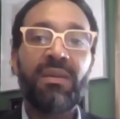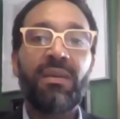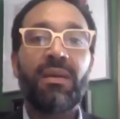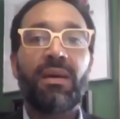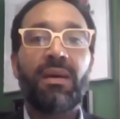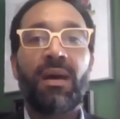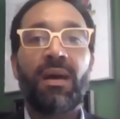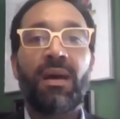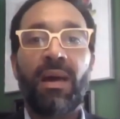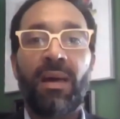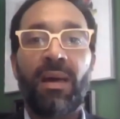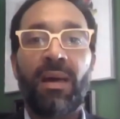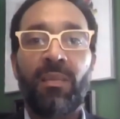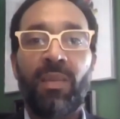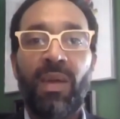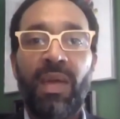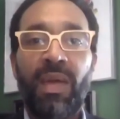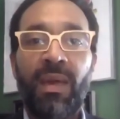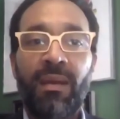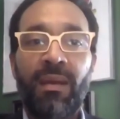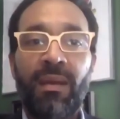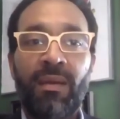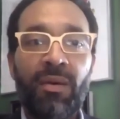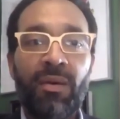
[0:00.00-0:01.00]

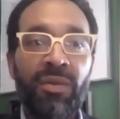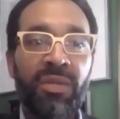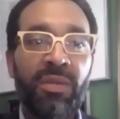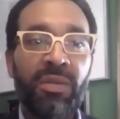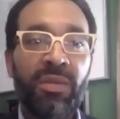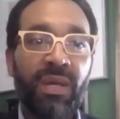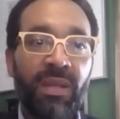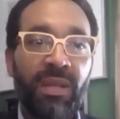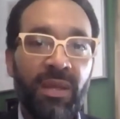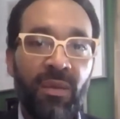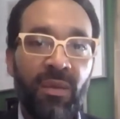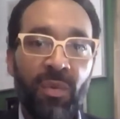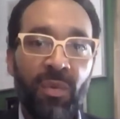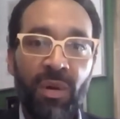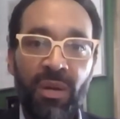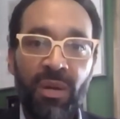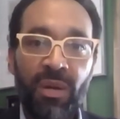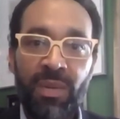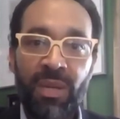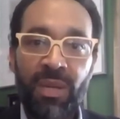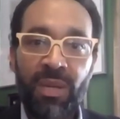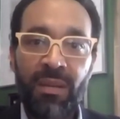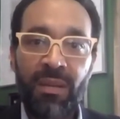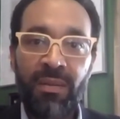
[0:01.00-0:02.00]
And ultimately, we're going to
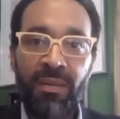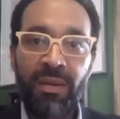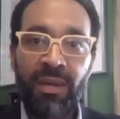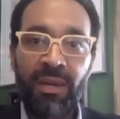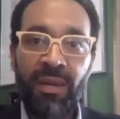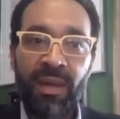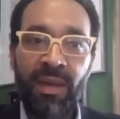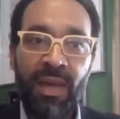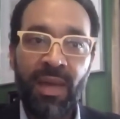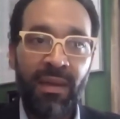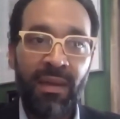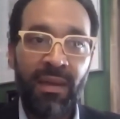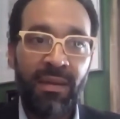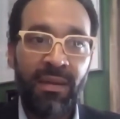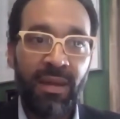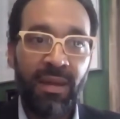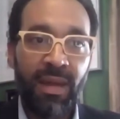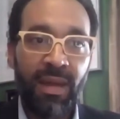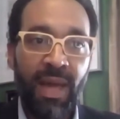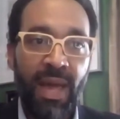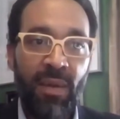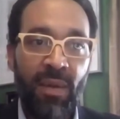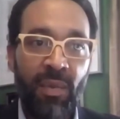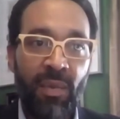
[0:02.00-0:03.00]
be looking at
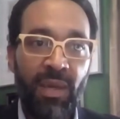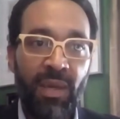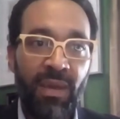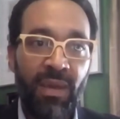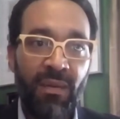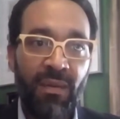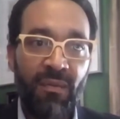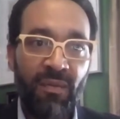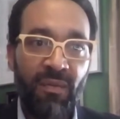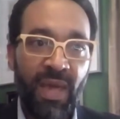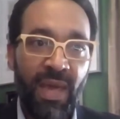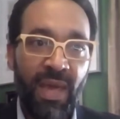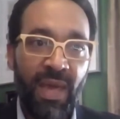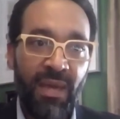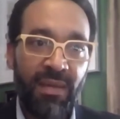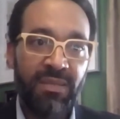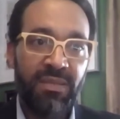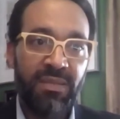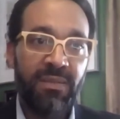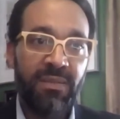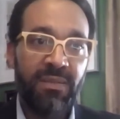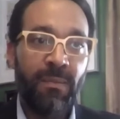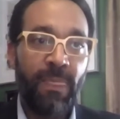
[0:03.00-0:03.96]
how we can advance